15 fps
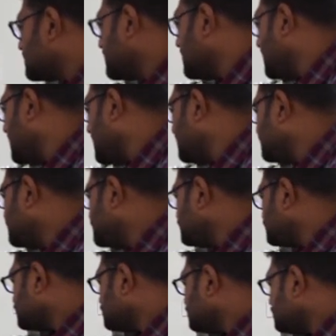screen,
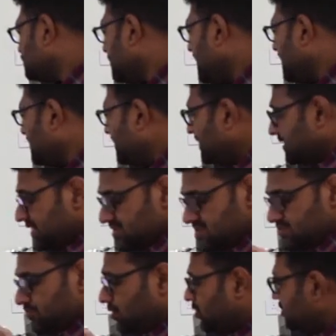it
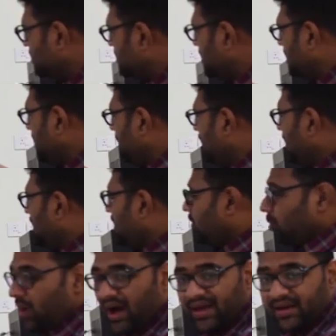is both
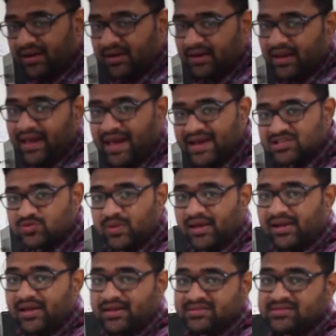wired as
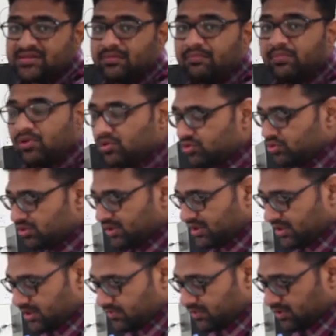well as Bluetooth
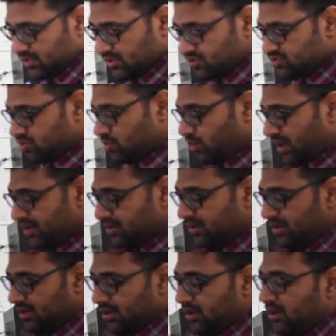enabled. So
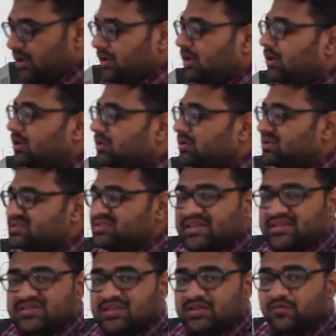the
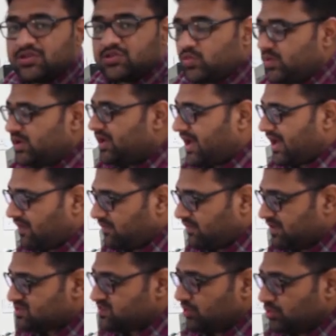sensor which we
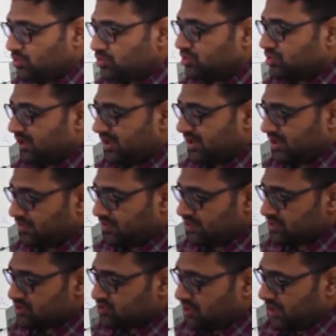have is Bluetooth
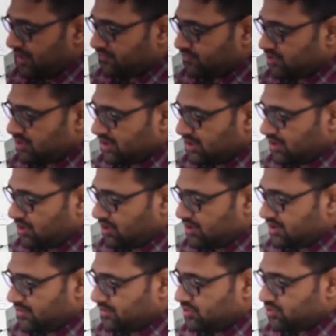enabled, so I have to turn
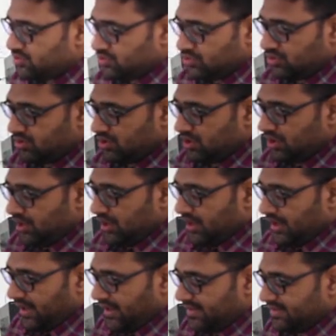on the Bluetooth,
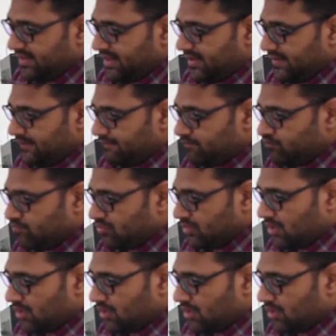and then